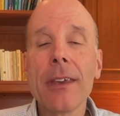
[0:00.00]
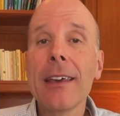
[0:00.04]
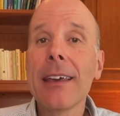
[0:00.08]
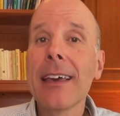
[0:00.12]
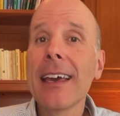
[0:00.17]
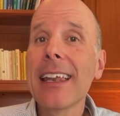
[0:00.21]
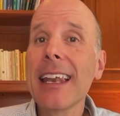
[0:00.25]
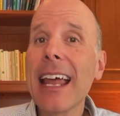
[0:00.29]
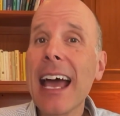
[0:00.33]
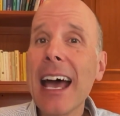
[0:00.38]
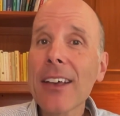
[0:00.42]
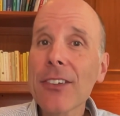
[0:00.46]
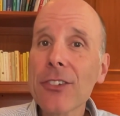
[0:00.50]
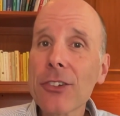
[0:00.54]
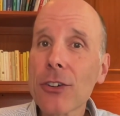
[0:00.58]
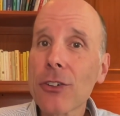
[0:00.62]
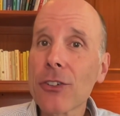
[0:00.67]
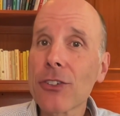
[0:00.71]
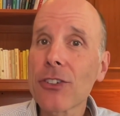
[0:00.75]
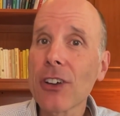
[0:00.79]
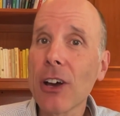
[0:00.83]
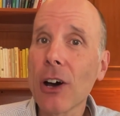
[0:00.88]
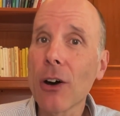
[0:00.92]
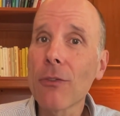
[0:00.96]
and ask
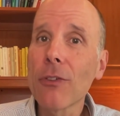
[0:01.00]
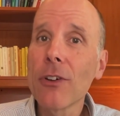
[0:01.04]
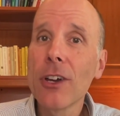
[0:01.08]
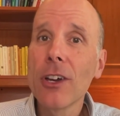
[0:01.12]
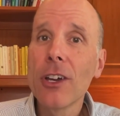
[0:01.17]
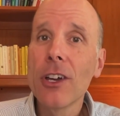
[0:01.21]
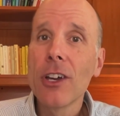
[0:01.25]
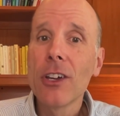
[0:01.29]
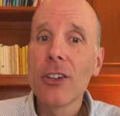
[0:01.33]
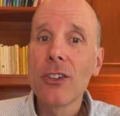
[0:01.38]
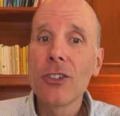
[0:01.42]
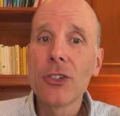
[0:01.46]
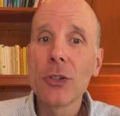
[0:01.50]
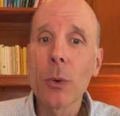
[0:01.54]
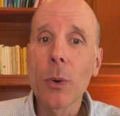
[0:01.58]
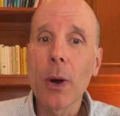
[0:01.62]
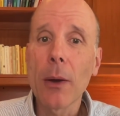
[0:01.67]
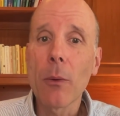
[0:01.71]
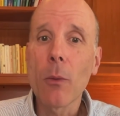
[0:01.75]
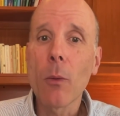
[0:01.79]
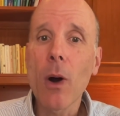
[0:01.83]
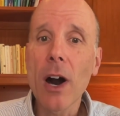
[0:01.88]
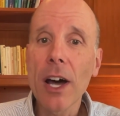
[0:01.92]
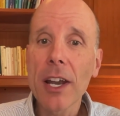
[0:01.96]
yourself, do I
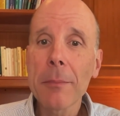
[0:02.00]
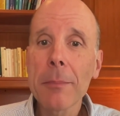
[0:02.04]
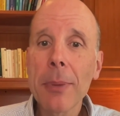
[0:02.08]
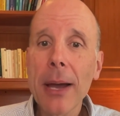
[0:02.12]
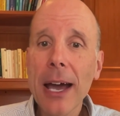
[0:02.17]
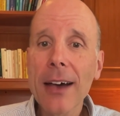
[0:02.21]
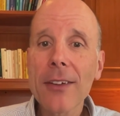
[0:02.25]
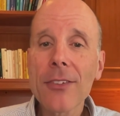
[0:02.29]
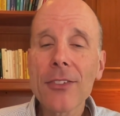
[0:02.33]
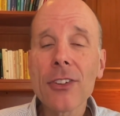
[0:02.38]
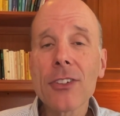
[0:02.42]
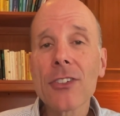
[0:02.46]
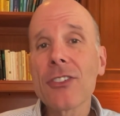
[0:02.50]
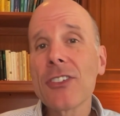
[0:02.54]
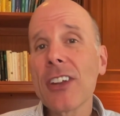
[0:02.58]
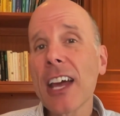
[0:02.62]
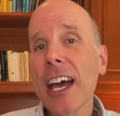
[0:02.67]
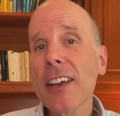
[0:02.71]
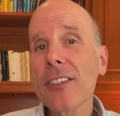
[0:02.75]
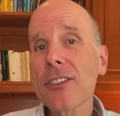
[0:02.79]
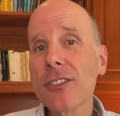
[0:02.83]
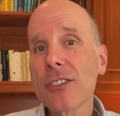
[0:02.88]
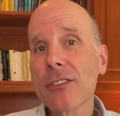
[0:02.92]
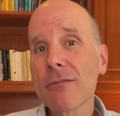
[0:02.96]
want to pass this
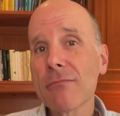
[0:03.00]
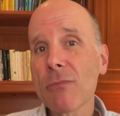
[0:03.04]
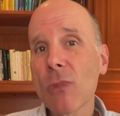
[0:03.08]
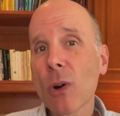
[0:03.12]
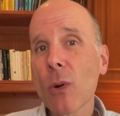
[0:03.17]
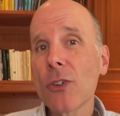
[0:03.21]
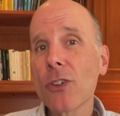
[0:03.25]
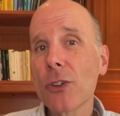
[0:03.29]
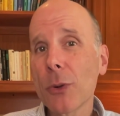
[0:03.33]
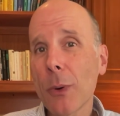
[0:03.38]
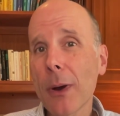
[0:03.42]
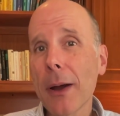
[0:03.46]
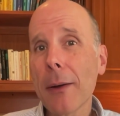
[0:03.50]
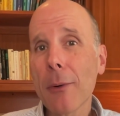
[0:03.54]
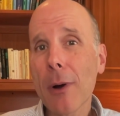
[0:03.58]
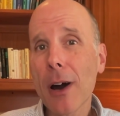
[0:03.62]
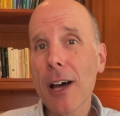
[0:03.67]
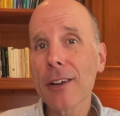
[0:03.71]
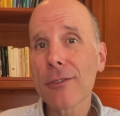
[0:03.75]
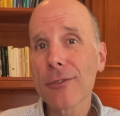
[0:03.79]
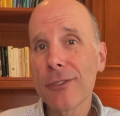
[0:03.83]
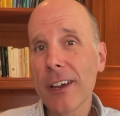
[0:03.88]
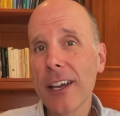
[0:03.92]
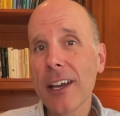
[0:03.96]
test or do I
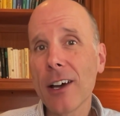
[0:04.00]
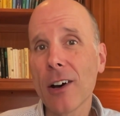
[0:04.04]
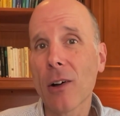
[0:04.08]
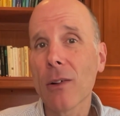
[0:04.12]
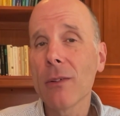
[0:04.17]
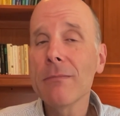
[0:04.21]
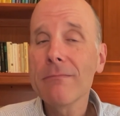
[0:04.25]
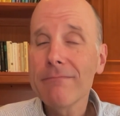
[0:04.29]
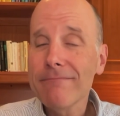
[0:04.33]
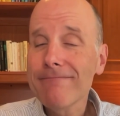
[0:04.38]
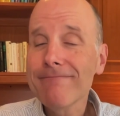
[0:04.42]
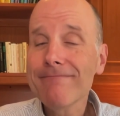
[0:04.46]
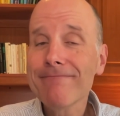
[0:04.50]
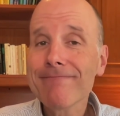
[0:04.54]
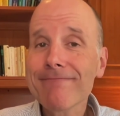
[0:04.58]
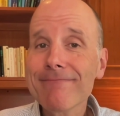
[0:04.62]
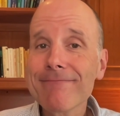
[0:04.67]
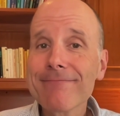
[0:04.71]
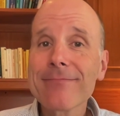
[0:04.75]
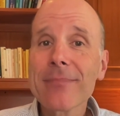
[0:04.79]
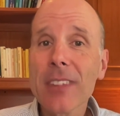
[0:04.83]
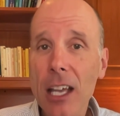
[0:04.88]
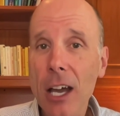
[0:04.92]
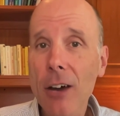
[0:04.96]
want to fail?
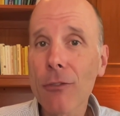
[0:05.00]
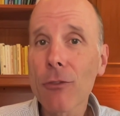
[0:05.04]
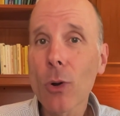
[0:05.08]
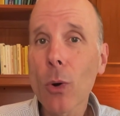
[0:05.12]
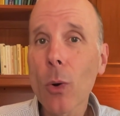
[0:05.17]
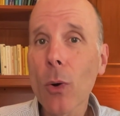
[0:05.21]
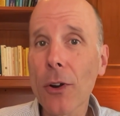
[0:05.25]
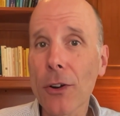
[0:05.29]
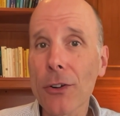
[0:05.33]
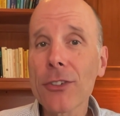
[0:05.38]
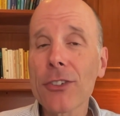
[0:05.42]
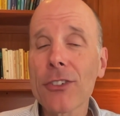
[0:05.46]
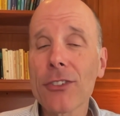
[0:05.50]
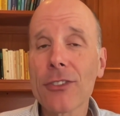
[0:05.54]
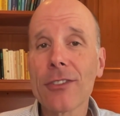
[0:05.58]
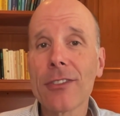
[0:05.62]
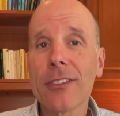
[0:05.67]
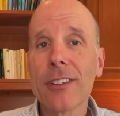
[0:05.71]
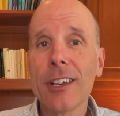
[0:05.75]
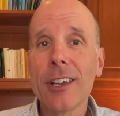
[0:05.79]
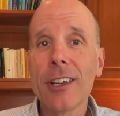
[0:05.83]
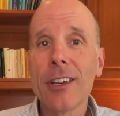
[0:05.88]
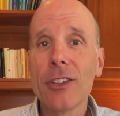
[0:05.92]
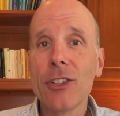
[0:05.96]
Of course,
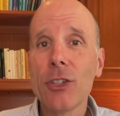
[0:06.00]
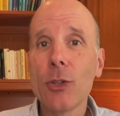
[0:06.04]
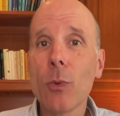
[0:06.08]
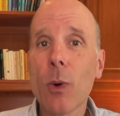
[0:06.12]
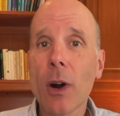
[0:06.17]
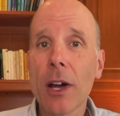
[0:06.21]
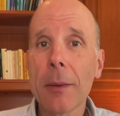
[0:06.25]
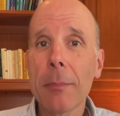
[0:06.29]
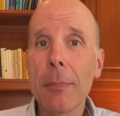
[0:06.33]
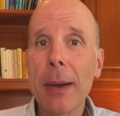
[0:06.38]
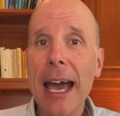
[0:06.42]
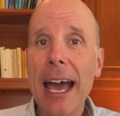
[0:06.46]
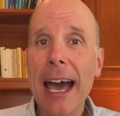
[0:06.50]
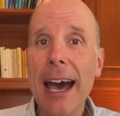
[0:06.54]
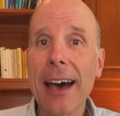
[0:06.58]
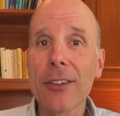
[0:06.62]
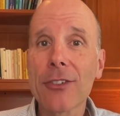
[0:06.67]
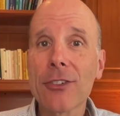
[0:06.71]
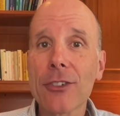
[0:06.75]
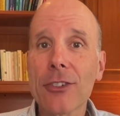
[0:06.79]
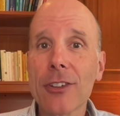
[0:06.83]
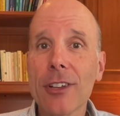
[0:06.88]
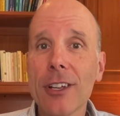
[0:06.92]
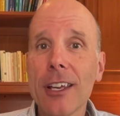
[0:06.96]
you want to
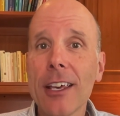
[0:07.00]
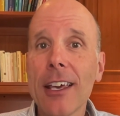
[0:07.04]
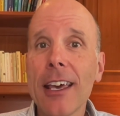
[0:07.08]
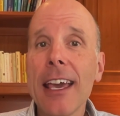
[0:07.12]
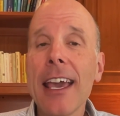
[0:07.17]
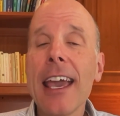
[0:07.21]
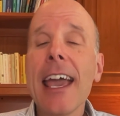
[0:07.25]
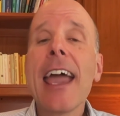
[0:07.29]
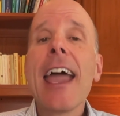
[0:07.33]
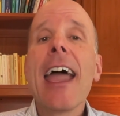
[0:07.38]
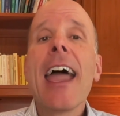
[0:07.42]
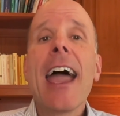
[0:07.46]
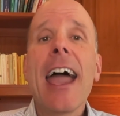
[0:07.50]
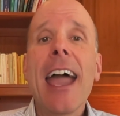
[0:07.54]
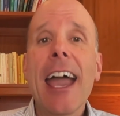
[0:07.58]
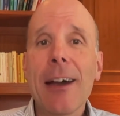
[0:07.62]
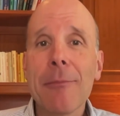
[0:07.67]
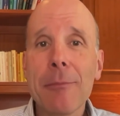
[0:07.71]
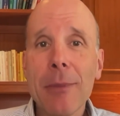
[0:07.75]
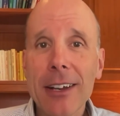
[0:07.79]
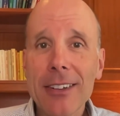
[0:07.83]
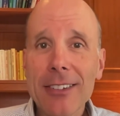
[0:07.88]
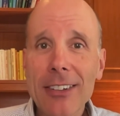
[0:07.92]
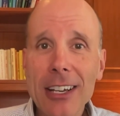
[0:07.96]
pass. And
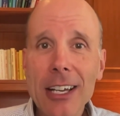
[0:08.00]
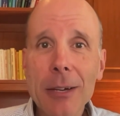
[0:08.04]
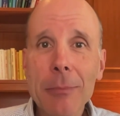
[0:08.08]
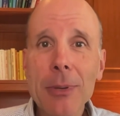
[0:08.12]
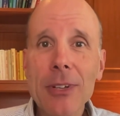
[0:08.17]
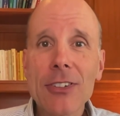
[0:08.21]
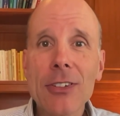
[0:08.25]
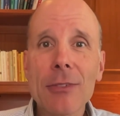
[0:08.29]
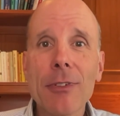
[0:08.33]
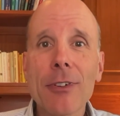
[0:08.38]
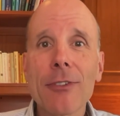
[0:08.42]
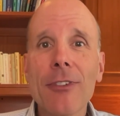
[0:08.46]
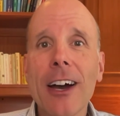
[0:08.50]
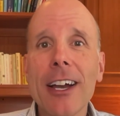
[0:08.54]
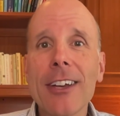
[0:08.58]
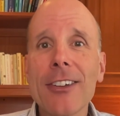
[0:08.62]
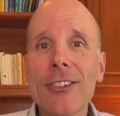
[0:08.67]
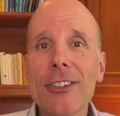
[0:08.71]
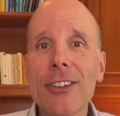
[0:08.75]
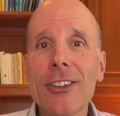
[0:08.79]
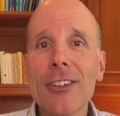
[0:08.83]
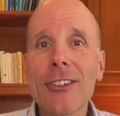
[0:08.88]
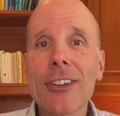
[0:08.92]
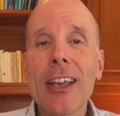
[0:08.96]
my second piece of
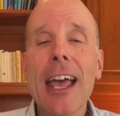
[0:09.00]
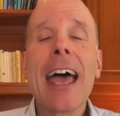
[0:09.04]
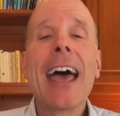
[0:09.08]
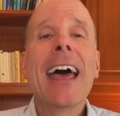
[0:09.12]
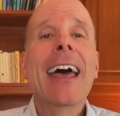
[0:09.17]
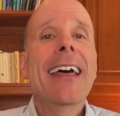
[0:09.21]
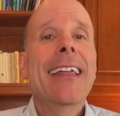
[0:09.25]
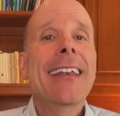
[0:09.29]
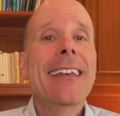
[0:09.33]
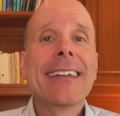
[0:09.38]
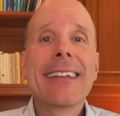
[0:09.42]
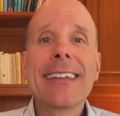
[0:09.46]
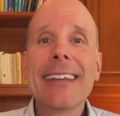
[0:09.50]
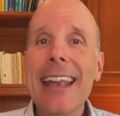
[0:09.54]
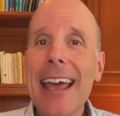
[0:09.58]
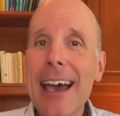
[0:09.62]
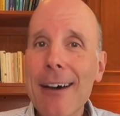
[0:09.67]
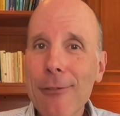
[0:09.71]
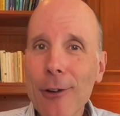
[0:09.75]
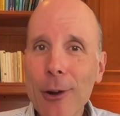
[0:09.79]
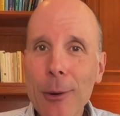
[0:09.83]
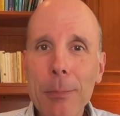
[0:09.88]
advice is never